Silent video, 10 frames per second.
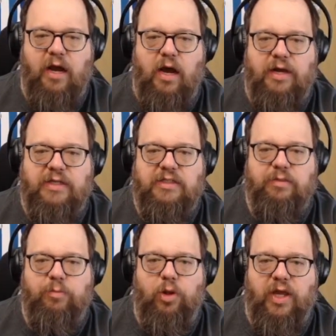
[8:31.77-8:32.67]
honest and
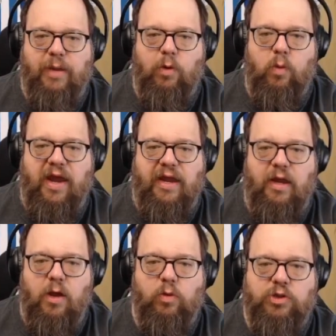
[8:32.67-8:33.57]
pulling him away,
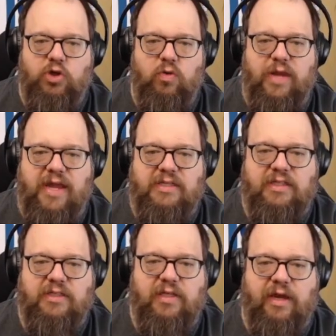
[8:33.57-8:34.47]
which creates
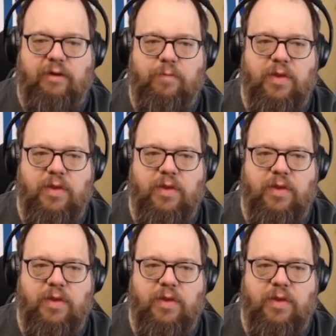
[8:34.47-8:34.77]
this, like,